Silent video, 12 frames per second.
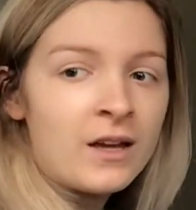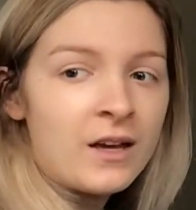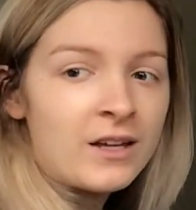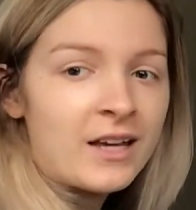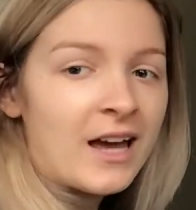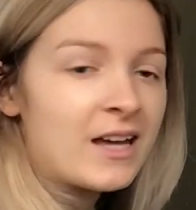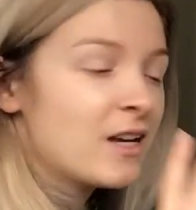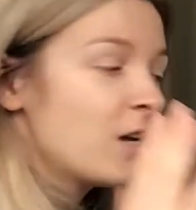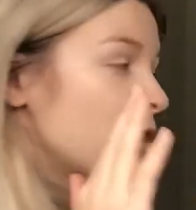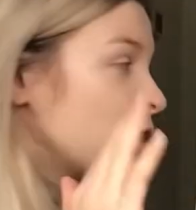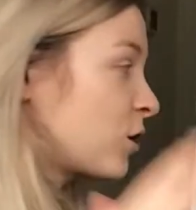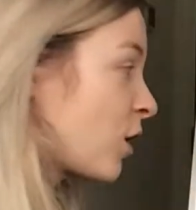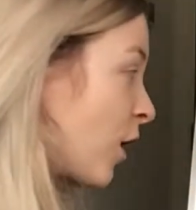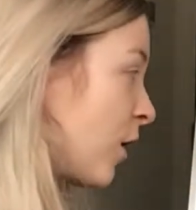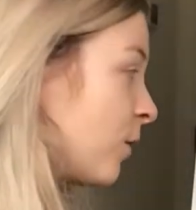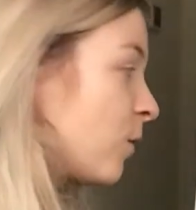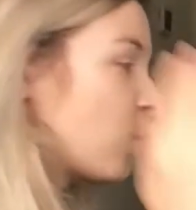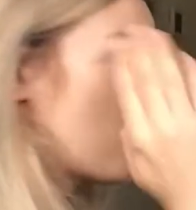Okay,
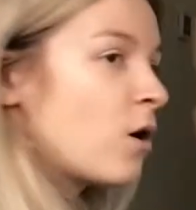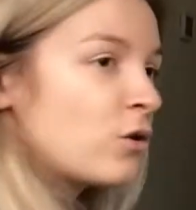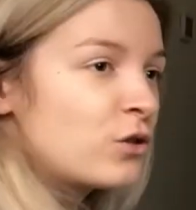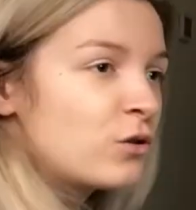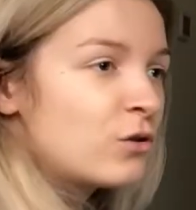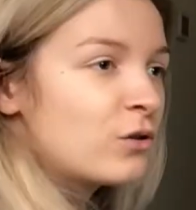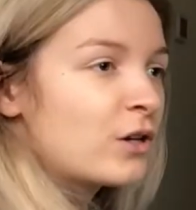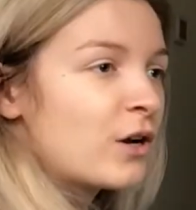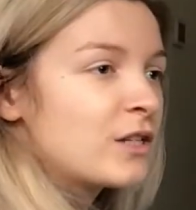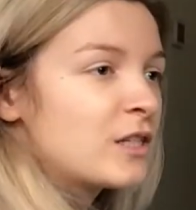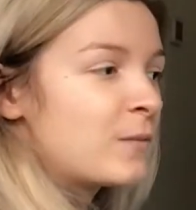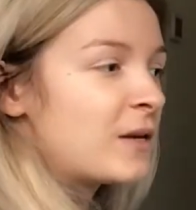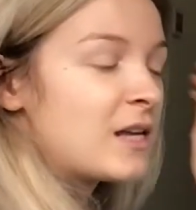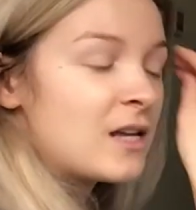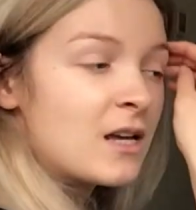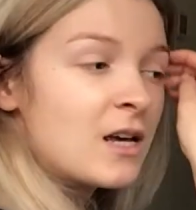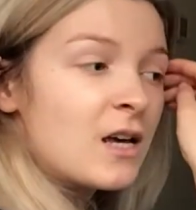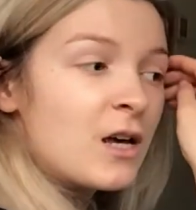so whilst you're going to be